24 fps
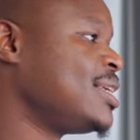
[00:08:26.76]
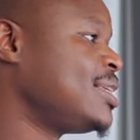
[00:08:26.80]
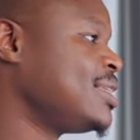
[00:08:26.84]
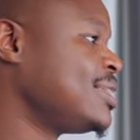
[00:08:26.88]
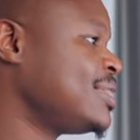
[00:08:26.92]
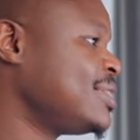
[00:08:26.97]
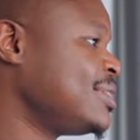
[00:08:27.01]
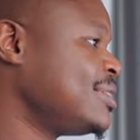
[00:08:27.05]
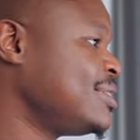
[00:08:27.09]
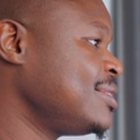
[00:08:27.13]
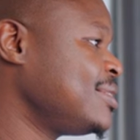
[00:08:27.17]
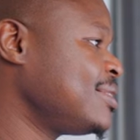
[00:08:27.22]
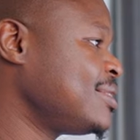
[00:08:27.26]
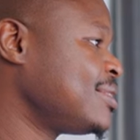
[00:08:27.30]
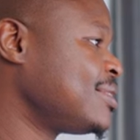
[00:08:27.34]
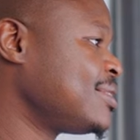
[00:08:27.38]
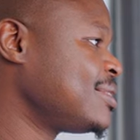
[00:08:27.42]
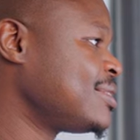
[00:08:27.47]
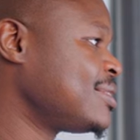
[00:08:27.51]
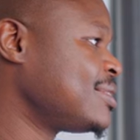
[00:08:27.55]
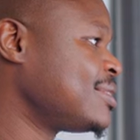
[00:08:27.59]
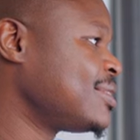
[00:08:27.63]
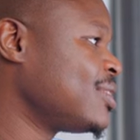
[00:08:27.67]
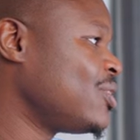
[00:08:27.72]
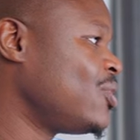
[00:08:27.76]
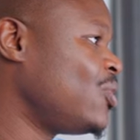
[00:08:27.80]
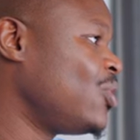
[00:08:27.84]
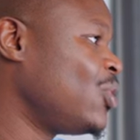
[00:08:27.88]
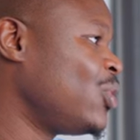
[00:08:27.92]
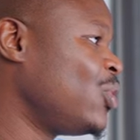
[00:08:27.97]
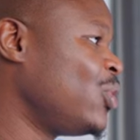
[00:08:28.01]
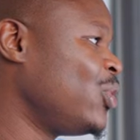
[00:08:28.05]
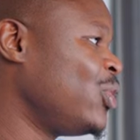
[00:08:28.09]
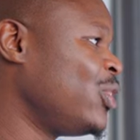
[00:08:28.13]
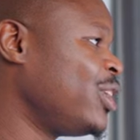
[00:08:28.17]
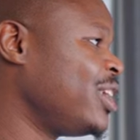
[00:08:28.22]
and this
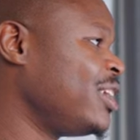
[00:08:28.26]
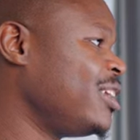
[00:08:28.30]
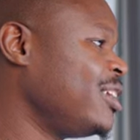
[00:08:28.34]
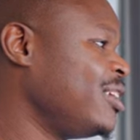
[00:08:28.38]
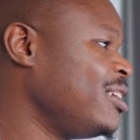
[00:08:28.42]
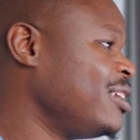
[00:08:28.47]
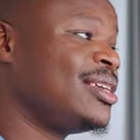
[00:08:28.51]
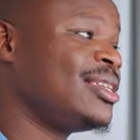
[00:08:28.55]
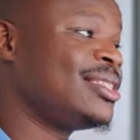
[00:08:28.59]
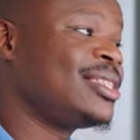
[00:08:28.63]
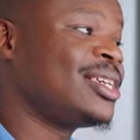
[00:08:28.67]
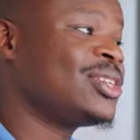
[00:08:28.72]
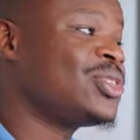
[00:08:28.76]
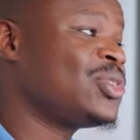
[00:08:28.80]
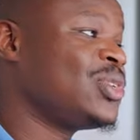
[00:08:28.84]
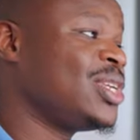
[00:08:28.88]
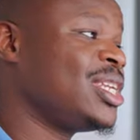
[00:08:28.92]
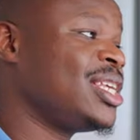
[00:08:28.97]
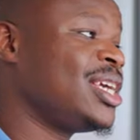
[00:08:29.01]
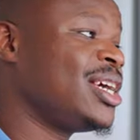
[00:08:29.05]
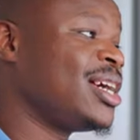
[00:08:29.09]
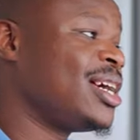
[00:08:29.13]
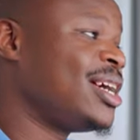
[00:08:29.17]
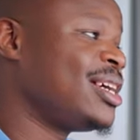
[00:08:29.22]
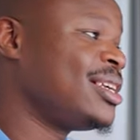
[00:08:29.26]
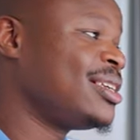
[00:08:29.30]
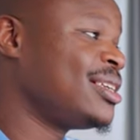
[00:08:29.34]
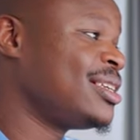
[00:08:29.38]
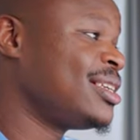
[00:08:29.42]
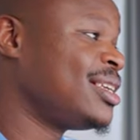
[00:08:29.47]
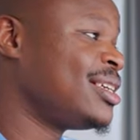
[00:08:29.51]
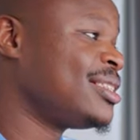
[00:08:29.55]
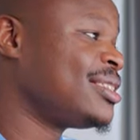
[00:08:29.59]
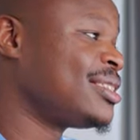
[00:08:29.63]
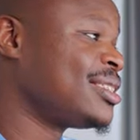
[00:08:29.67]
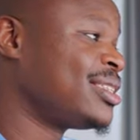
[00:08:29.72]
Oloy is actually one
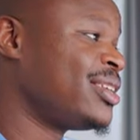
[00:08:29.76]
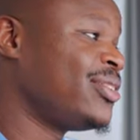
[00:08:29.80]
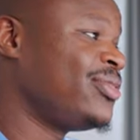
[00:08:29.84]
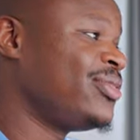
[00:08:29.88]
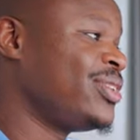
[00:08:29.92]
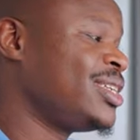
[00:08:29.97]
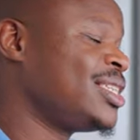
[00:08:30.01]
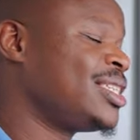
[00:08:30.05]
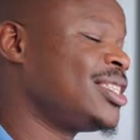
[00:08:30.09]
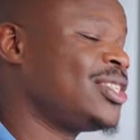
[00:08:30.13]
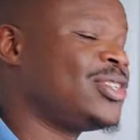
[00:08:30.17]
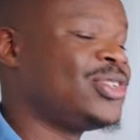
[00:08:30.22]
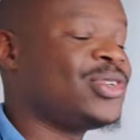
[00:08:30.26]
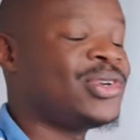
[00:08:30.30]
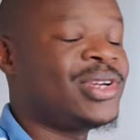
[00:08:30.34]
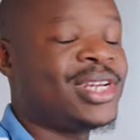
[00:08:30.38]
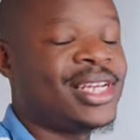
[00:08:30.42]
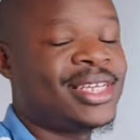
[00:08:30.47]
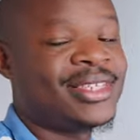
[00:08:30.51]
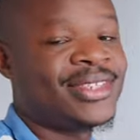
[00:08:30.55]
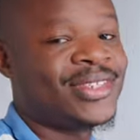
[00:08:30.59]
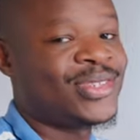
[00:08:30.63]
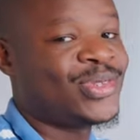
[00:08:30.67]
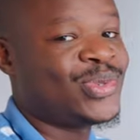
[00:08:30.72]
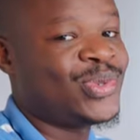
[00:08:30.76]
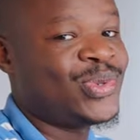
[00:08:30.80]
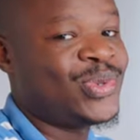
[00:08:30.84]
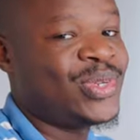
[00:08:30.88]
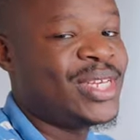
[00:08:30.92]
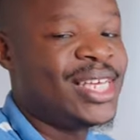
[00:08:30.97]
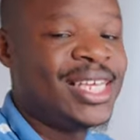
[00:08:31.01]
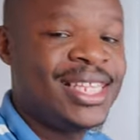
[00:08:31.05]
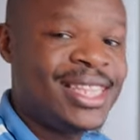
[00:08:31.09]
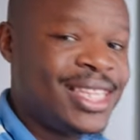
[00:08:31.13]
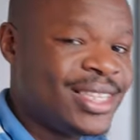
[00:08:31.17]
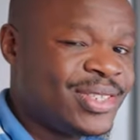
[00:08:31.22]
hundred seventy dollars.
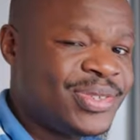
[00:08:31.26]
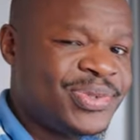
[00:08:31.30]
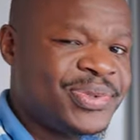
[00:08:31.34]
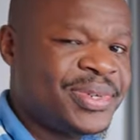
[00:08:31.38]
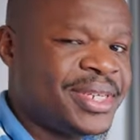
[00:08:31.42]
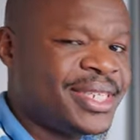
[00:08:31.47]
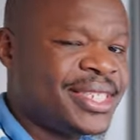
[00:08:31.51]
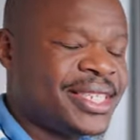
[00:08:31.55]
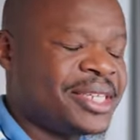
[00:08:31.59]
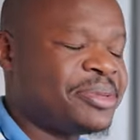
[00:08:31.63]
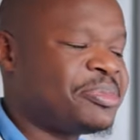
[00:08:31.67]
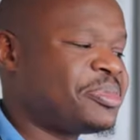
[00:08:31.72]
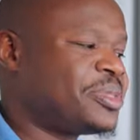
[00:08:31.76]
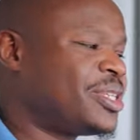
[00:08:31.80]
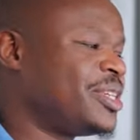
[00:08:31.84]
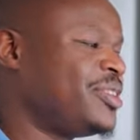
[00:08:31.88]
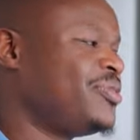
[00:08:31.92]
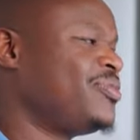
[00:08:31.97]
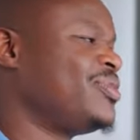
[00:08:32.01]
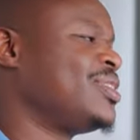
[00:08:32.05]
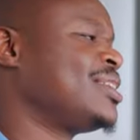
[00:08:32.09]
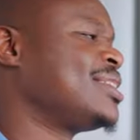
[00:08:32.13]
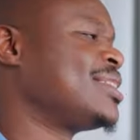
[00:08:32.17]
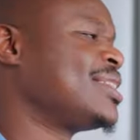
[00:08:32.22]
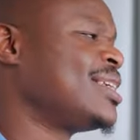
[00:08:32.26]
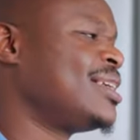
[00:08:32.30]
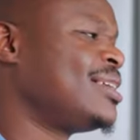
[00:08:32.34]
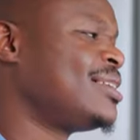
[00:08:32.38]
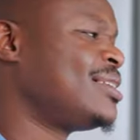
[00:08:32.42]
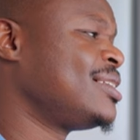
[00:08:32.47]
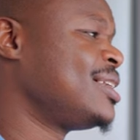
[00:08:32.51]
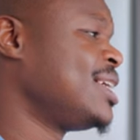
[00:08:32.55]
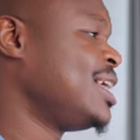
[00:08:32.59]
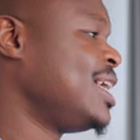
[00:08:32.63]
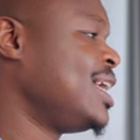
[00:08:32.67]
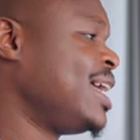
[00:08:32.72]
So that's quite some savings,
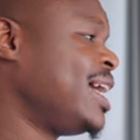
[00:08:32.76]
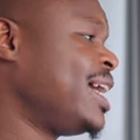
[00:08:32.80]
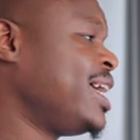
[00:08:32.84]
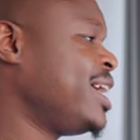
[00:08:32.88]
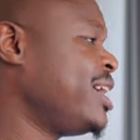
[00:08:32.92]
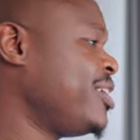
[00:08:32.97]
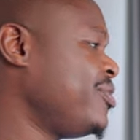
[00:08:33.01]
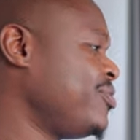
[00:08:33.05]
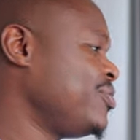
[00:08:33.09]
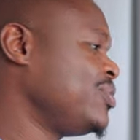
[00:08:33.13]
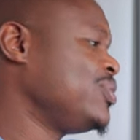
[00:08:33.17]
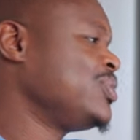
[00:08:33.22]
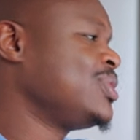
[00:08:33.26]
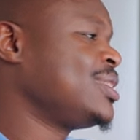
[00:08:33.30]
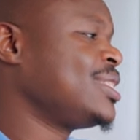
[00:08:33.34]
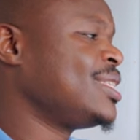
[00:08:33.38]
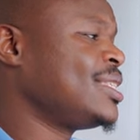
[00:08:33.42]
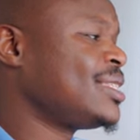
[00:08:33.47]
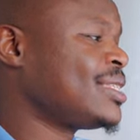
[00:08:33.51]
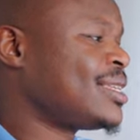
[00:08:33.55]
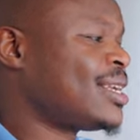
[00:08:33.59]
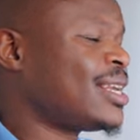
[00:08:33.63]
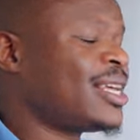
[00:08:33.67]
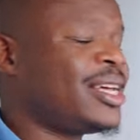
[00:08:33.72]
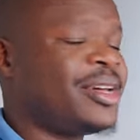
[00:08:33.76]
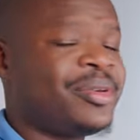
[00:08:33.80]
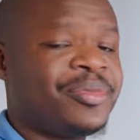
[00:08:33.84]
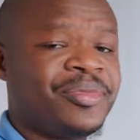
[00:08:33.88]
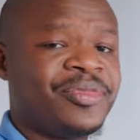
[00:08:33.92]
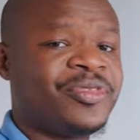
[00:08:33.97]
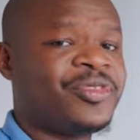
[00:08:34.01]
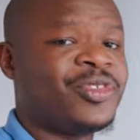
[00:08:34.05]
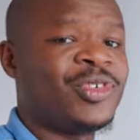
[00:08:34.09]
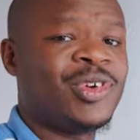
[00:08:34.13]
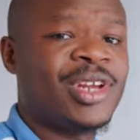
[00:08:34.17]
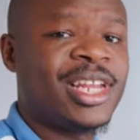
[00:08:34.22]
and I have used this
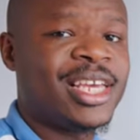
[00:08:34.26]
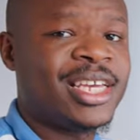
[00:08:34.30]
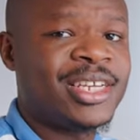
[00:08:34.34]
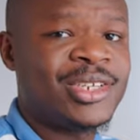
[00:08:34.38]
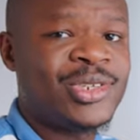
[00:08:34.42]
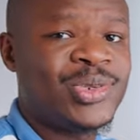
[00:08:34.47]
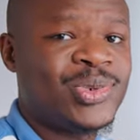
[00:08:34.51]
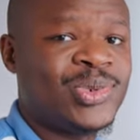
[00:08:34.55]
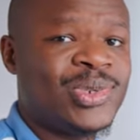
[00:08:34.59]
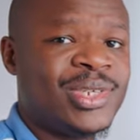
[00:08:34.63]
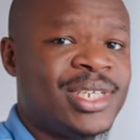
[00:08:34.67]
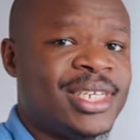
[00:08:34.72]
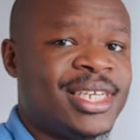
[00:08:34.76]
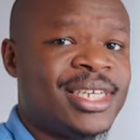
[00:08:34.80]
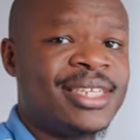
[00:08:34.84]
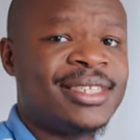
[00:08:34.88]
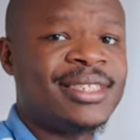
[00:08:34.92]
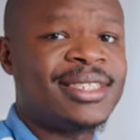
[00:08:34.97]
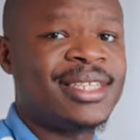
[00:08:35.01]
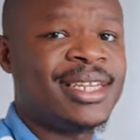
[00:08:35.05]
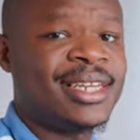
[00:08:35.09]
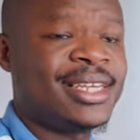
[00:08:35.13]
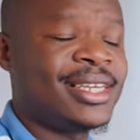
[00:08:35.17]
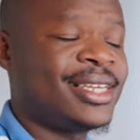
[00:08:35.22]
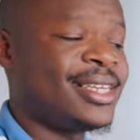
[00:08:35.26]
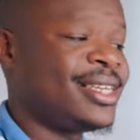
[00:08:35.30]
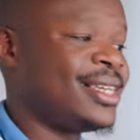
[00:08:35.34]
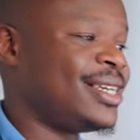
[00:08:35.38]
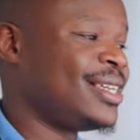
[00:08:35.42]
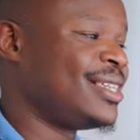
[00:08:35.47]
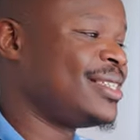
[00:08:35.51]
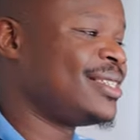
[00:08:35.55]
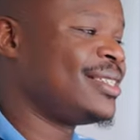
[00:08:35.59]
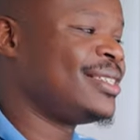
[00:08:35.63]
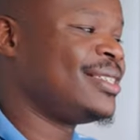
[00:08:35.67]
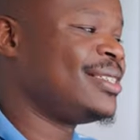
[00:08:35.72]
RAM for like two years, three
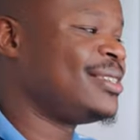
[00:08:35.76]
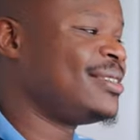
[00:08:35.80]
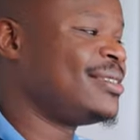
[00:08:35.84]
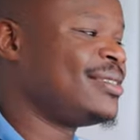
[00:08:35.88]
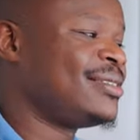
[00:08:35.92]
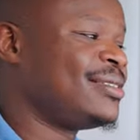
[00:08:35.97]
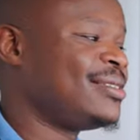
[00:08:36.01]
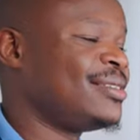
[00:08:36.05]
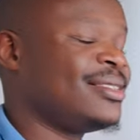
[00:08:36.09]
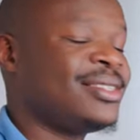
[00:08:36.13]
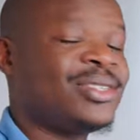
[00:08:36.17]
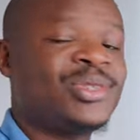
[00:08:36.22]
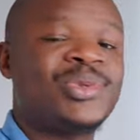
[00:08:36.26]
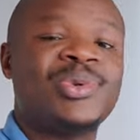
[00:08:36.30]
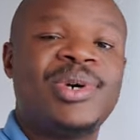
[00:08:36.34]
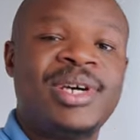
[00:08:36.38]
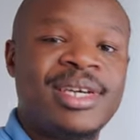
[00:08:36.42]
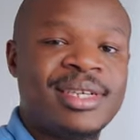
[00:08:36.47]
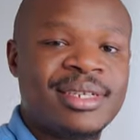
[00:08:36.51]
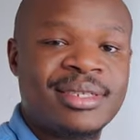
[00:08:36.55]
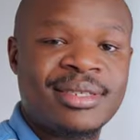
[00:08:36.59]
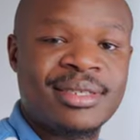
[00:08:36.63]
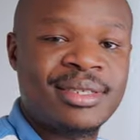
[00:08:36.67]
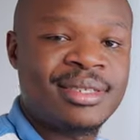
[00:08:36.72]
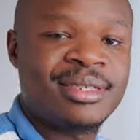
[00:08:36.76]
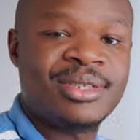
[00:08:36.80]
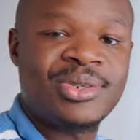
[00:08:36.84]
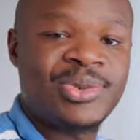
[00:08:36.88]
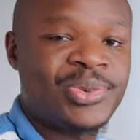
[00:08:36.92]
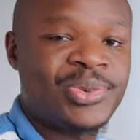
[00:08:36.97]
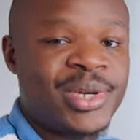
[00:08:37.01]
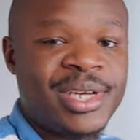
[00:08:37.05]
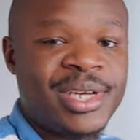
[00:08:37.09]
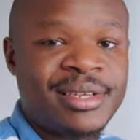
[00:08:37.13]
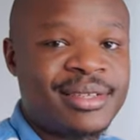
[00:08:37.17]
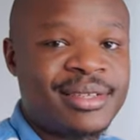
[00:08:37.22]
years. It, it works,
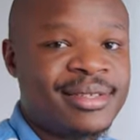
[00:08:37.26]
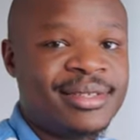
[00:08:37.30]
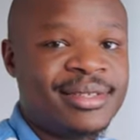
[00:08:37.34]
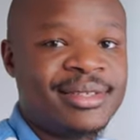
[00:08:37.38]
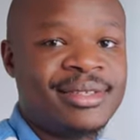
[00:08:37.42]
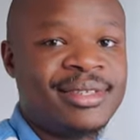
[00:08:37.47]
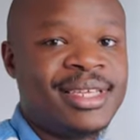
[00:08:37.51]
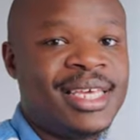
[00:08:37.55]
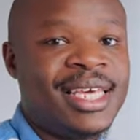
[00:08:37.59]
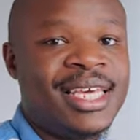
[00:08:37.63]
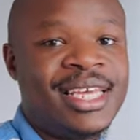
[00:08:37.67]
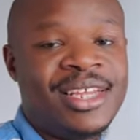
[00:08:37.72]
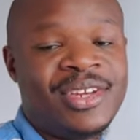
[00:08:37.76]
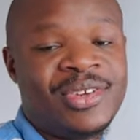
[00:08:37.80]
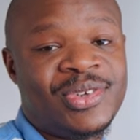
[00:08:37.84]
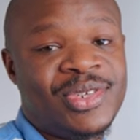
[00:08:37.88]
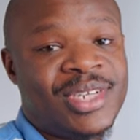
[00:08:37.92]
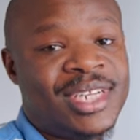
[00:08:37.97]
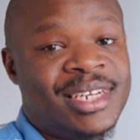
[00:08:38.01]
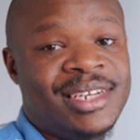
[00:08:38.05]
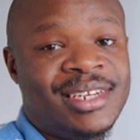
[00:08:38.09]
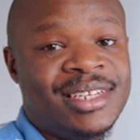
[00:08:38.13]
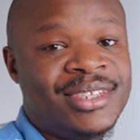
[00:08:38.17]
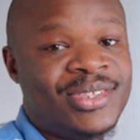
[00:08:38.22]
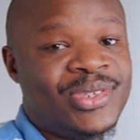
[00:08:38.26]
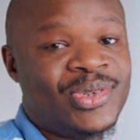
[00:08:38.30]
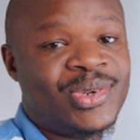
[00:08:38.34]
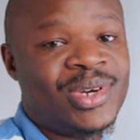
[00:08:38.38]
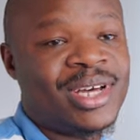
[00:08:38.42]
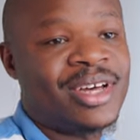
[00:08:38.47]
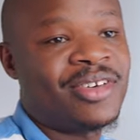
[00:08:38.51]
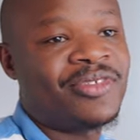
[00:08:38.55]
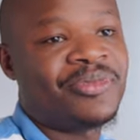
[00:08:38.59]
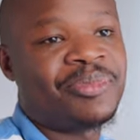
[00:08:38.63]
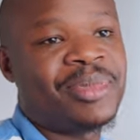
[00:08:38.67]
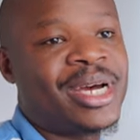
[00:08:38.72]
it works. Not unless you
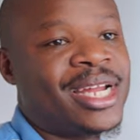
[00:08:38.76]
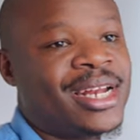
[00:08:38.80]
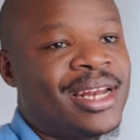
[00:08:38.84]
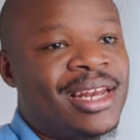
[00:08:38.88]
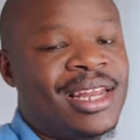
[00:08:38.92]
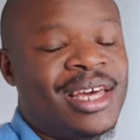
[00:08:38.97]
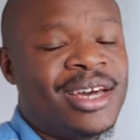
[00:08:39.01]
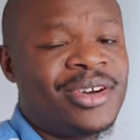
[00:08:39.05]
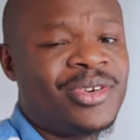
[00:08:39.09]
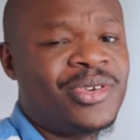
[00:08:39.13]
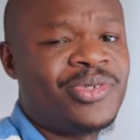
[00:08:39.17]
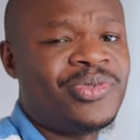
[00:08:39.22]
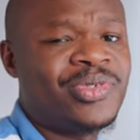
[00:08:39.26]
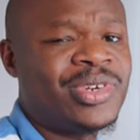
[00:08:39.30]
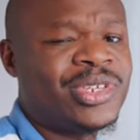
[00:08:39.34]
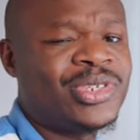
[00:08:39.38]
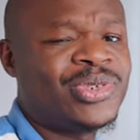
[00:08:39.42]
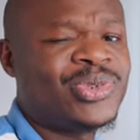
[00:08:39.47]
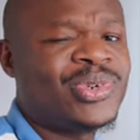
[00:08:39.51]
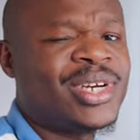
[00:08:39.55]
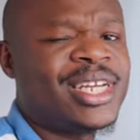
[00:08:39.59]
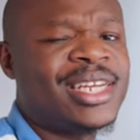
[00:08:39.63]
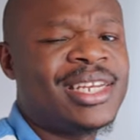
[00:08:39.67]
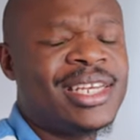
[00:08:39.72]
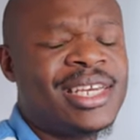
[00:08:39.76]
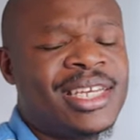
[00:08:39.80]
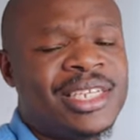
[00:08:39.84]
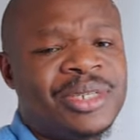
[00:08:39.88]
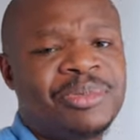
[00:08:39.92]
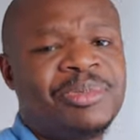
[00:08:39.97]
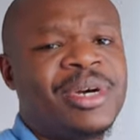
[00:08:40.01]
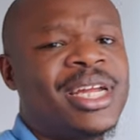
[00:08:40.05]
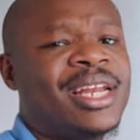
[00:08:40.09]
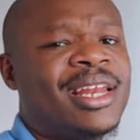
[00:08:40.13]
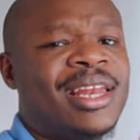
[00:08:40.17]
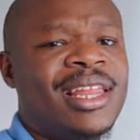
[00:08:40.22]
have bad luck, of which you can
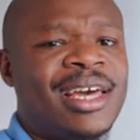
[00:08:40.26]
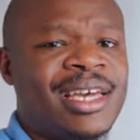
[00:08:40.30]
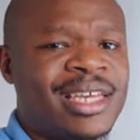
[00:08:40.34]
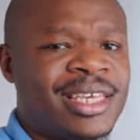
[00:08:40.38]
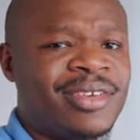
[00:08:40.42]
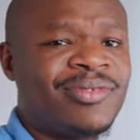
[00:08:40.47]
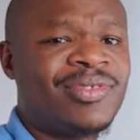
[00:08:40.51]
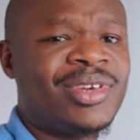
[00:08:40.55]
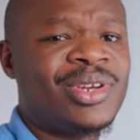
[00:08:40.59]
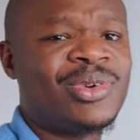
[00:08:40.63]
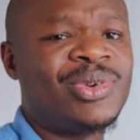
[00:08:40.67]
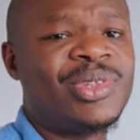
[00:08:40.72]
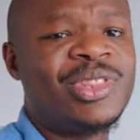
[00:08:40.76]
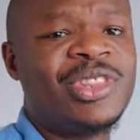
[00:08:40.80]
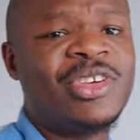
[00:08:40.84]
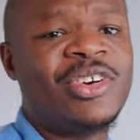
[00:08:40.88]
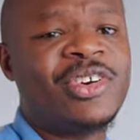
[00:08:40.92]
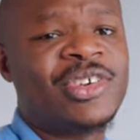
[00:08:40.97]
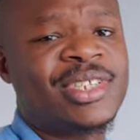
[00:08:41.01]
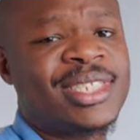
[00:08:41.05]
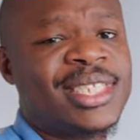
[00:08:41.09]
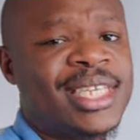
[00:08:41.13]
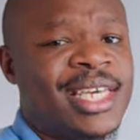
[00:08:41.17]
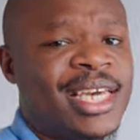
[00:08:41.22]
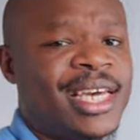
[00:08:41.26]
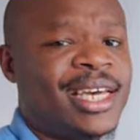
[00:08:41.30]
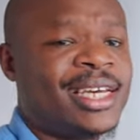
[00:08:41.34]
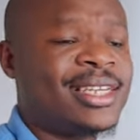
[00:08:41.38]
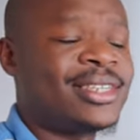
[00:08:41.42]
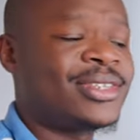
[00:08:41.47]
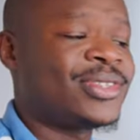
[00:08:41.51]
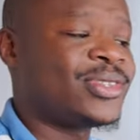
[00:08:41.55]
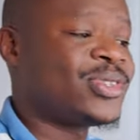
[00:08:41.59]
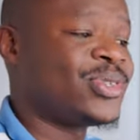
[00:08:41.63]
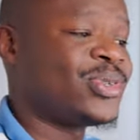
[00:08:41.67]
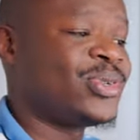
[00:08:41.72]
get bad luck even with Corsair
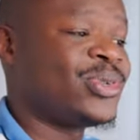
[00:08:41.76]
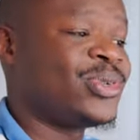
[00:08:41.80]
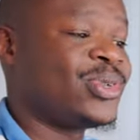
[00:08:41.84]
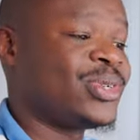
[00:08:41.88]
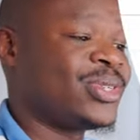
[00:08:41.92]
and so